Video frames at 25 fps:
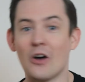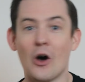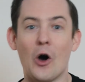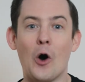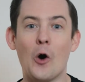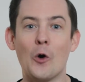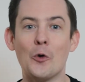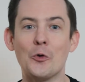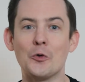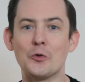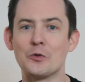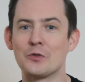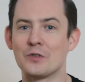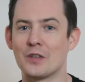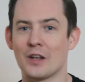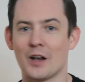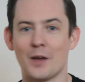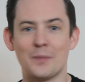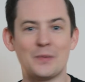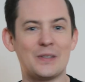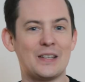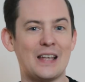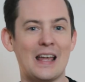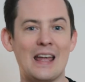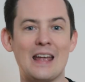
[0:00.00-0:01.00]
the holes that
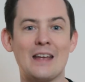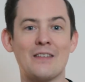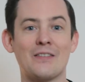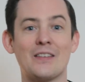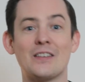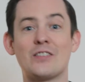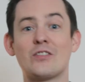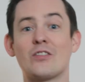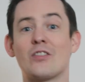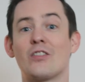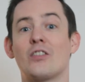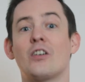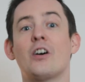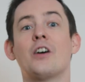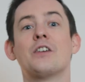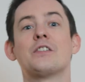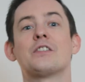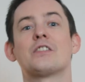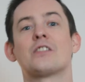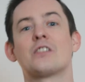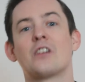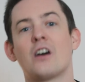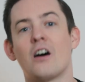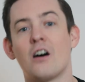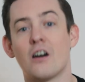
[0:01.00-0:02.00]
I'm saying this third
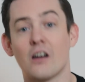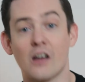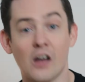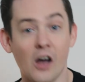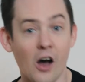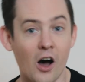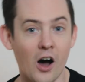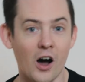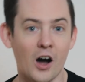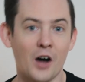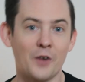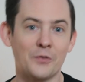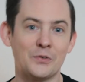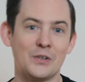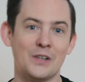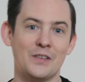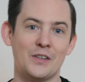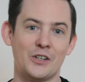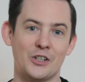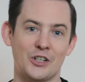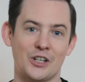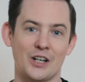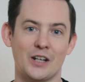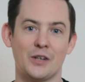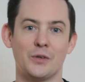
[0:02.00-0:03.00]
star carved in
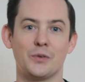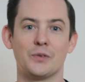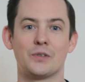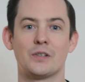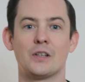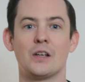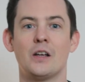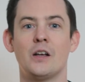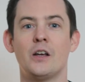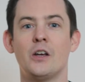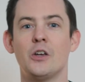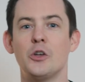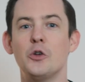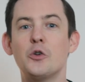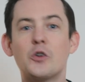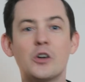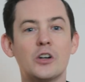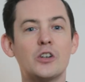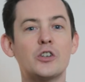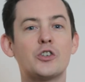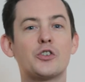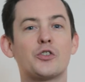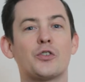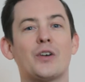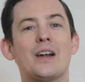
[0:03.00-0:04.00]
the shells, you
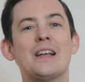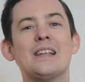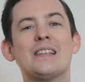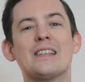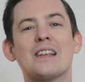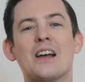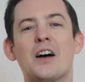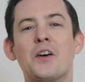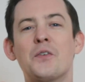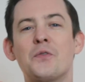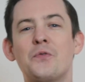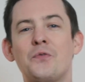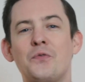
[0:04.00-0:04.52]
can trace a